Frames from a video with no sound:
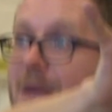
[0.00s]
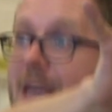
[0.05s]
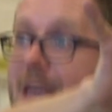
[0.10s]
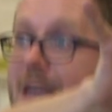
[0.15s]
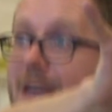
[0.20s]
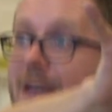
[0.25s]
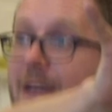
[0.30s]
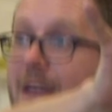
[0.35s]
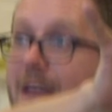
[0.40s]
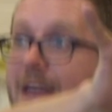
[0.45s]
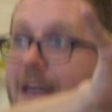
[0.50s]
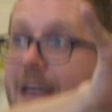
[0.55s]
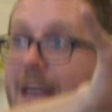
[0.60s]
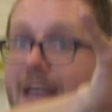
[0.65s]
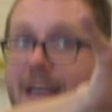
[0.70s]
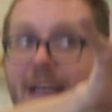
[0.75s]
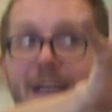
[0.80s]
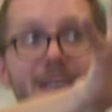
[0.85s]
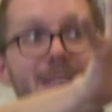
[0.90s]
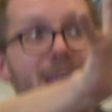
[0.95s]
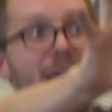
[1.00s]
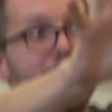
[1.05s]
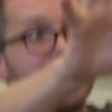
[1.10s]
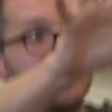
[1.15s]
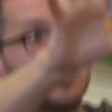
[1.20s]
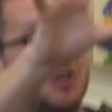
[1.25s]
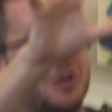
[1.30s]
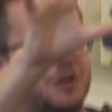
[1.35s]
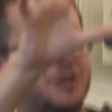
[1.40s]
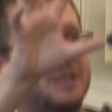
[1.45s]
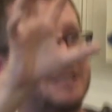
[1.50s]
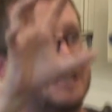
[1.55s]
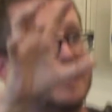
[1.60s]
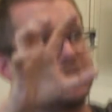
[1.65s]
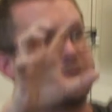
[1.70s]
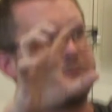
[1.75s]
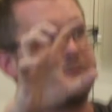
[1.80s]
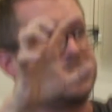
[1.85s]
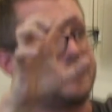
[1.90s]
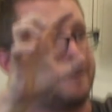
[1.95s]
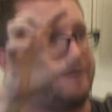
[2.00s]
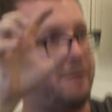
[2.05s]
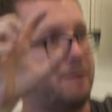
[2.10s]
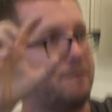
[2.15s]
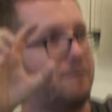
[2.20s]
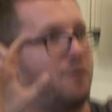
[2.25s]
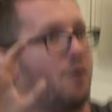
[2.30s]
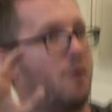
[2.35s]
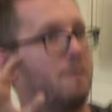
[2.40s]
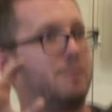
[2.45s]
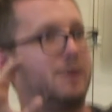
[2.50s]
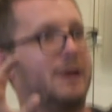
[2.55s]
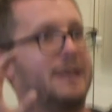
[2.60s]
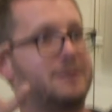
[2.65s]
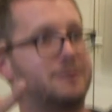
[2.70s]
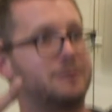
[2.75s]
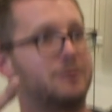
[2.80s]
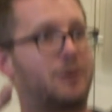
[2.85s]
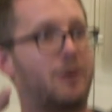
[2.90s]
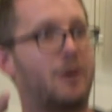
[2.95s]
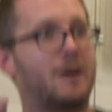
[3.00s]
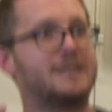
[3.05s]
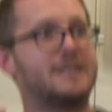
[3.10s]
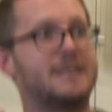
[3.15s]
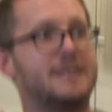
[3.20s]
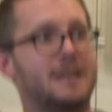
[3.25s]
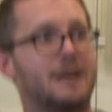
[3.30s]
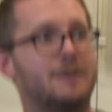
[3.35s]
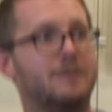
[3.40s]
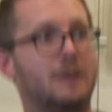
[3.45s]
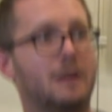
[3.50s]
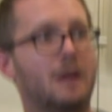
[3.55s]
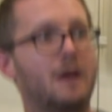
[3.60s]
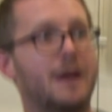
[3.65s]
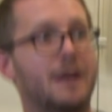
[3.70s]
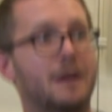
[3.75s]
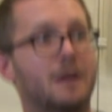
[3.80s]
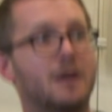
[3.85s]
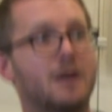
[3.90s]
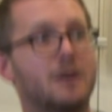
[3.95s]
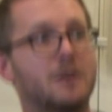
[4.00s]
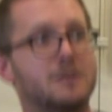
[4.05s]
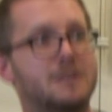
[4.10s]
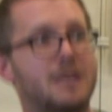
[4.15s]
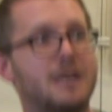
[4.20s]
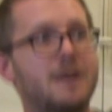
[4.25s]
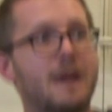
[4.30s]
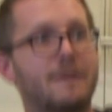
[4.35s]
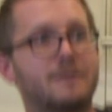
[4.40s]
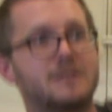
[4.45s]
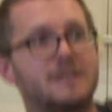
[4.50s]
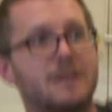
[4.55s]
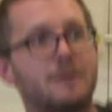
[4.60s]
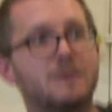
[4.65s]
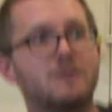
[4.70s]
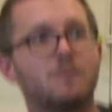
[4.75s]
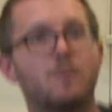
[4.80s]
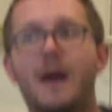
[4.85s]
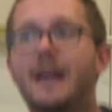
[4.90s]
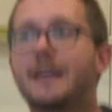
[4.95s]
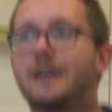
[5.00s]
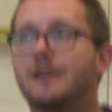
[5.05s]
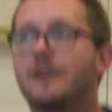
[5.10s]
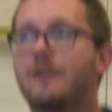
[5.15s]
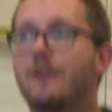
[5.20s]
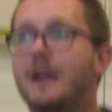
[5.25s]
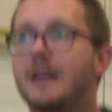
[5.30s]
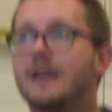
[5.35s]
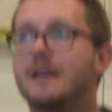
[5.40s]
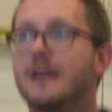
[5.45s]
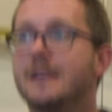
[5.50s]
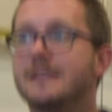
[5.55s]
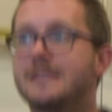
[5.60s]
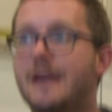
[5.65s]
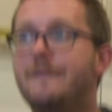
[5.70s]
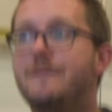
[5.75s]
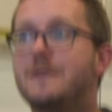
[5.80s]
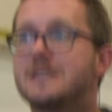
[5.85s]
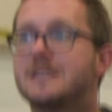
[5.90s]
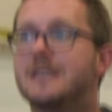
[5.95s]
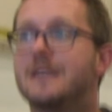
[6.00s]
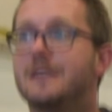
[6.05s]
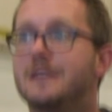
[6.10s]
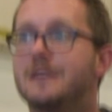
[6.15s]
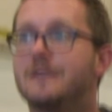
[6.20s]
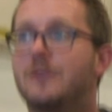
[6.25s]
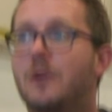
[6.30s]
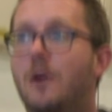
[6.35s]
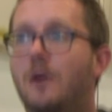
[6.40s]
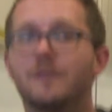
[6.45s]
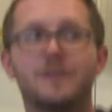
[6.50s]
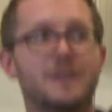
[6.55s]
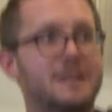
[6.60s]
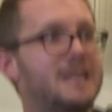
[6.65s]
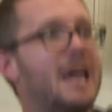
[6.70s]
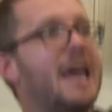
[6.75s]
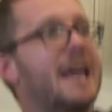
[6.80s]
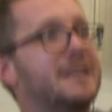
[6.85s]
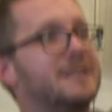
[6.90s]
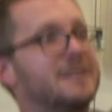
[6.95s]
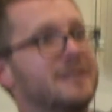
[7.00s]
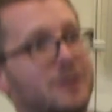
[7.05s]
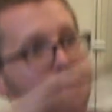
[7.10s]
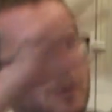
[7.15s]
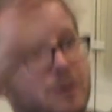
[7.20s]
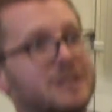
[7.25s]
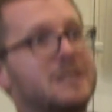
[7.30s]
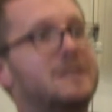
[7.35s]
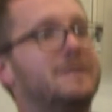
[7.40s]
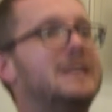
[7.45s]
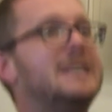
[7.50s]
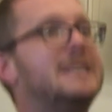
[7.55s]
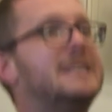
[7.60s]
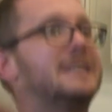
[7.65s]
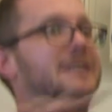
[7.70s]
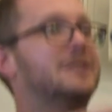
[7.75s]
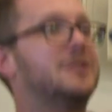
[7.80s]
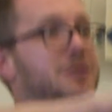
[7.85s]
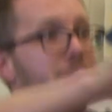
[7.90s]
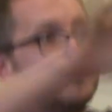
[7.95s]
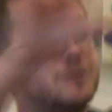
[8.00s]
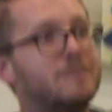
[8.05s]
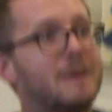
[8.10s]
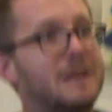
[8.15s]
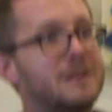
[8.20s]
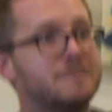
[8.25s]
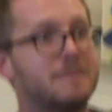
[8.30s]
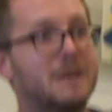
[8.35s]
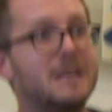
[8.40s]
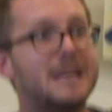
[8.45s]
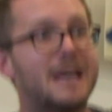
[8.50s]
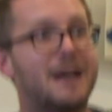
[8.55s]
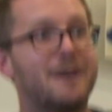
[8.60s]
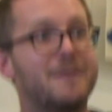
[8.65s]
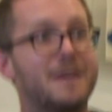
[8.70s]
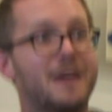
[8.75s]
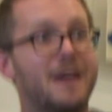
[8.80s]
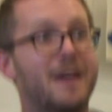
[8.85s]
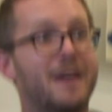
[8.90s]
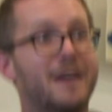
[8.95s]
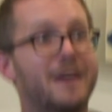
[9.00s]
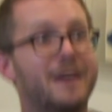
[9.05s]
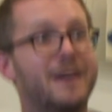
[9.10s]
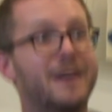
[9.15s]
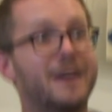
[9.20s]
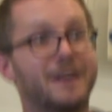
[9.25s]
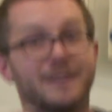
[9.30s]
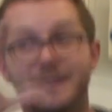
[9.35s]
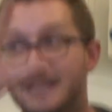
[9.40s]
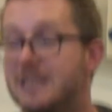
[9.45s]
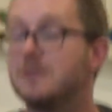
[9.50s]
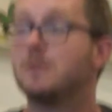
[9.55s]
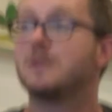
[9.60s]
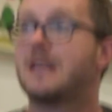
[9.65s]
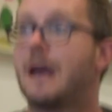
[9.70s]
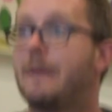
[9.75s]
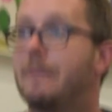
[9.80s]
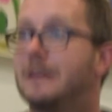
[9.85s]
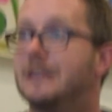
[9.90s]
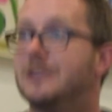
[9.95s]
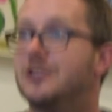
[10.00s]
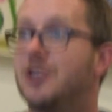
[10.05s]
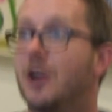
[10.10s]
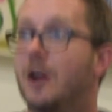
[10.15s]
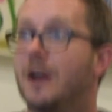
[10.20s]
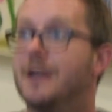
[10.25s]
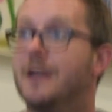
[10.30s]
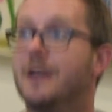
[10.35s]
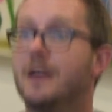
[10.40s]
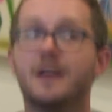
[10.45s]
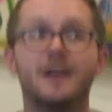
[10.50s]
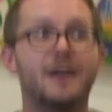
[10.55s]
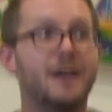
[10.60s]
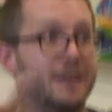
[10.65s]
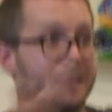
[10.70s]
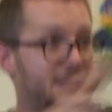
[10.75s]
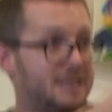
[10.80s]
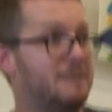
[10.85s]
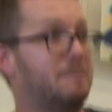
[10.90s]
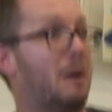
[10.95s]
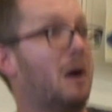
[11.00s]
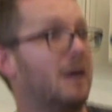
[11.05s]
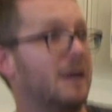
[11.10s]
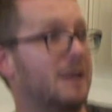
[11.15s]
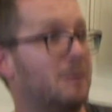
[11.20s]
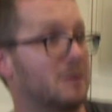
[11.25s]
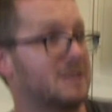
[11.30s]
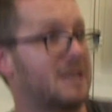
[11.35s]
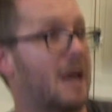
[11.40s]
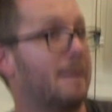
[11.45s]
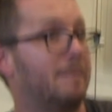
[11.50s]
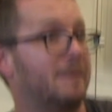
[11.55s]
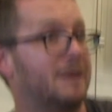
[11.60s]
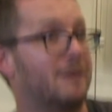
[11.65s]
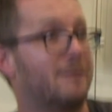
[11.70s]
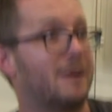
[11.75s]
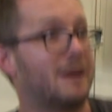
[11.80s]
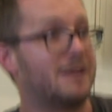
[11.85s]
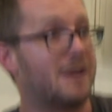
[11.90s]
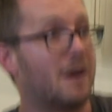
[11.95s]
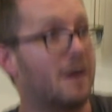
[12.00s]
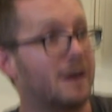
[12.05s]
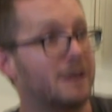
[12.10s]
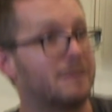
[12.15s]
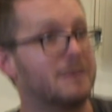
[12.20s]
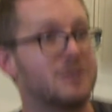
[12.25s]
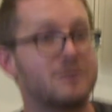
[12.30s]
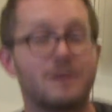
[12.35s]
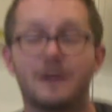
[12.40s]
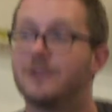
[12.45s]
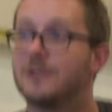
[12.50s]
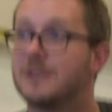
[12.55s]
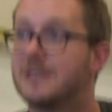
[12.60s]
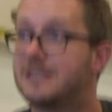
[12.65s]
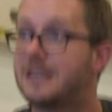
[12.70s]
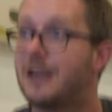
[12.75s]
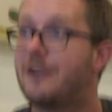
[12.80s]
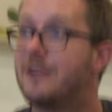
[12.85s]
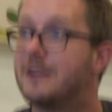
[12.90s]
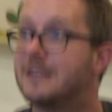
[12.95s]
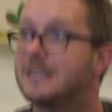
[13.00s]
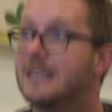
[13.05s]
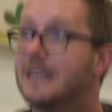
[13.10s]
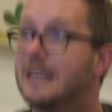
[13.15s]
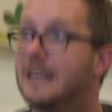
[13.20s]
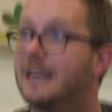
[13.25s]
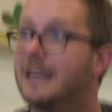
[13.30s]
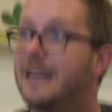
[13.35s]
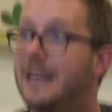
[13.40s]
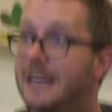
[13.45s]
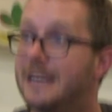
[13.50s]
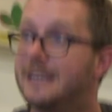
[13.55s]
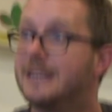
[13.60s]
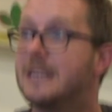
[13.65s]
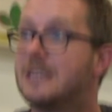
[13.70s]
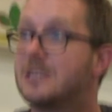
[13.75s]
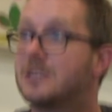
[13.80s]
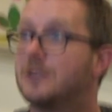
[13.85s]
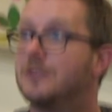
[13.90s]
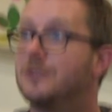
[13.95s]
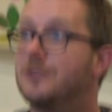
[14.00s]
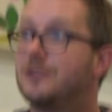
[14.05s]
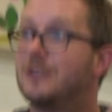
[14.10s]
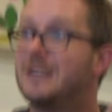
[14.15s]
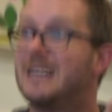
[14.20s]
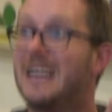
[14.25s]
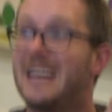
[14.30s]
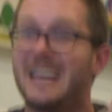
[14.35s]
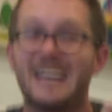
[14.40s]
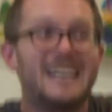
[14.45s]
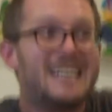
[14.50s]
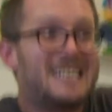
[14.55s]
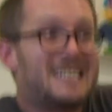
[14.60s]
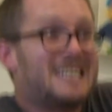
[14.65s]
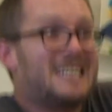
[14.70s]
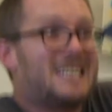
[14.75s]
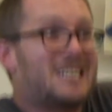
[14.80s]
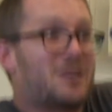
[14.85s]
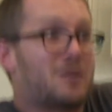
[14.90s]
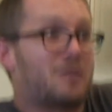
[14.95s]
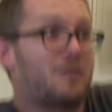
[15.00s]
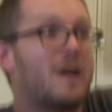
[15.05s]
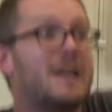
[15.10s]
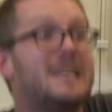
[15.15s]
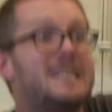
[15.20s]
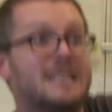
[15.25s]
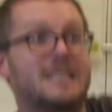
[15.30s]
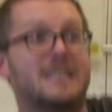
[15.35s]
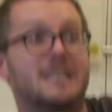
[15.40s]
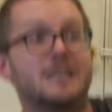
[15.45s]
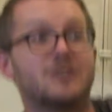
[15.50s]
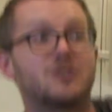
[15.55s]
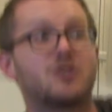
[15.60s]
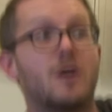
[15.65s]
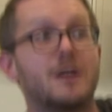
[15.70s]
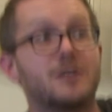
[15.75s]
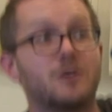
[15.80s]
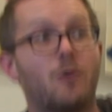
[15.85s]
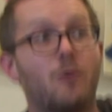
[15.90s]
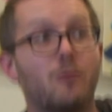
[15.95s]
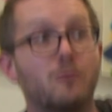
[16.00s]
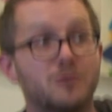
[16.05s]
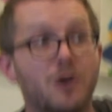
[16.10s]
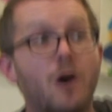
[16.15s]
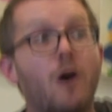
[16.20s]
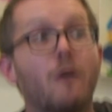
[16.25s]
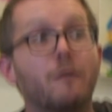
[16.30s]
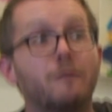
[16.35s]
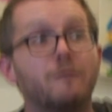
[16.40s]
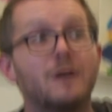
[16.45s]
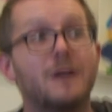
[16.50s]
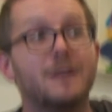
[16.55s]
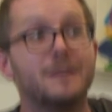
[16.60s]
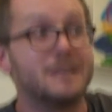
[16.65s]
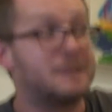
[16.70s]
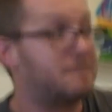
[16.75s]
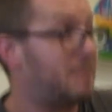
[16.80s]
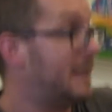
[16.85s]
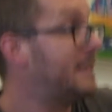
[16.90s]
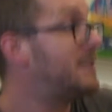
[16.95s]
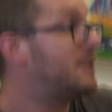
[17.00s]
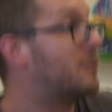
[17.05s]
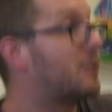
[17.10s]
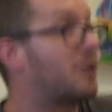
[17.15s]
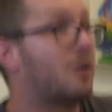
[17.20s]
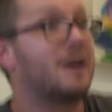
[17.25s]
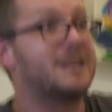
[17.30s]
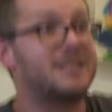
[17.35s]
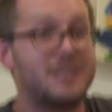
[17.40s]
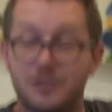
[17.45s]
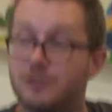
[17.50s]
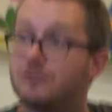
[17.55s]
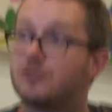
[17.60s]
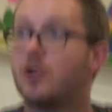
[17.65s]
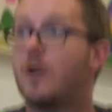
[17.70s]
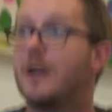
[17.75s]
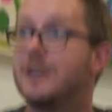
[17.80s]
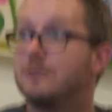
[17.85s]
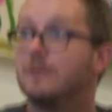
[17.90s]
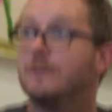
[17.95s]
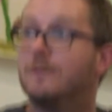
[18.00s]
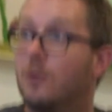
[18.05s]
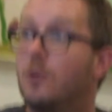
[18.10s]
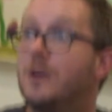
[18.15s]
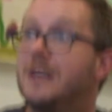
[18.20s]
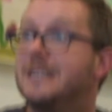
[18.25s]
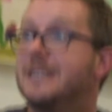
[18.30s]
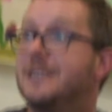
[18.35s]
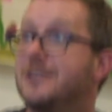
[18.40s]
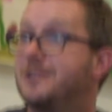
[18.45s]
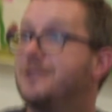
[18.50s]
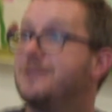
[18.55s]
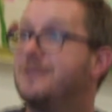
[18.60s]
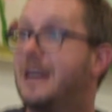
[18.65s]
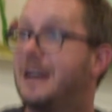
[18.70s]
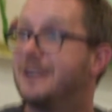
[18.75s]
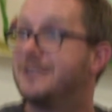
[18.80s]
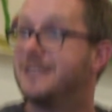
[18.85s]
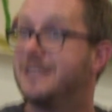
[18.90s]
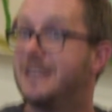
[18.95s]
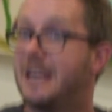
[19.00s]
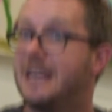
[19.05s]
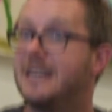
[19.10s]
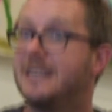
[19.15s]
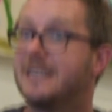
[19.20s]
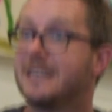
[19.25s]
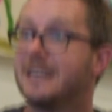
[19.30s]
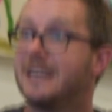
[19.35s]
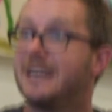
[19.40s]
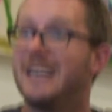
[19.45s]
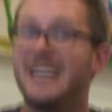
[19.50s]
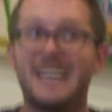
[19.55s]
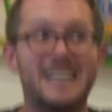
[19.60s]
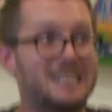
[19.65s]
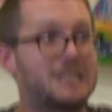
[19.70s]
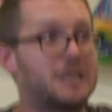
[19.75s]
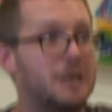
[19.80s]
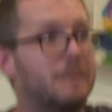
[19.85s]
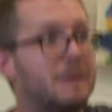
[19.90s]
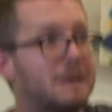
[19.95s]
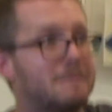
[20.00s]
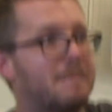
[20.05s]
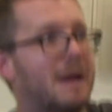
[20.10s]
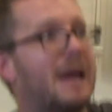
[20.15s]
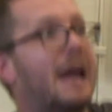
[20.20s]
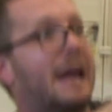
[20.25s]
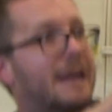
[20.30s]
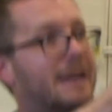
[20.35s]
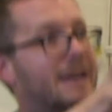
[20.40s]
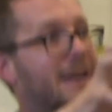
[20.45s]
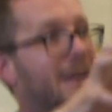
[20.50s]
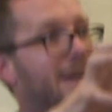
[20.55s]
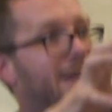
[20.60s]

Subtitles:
here then turns into a different form of political crisis down the line, because then you have to deal with the whacking great deficit that you've got, and the debt, and the quantitative easing, and the huge amounts of money out there. And this is what's happening in China, and this is partly what's happening around the arguments around austerity in this country. It's this crisis that you try to hold off, this political crisis you tried to avoid in 2008, it's coming back,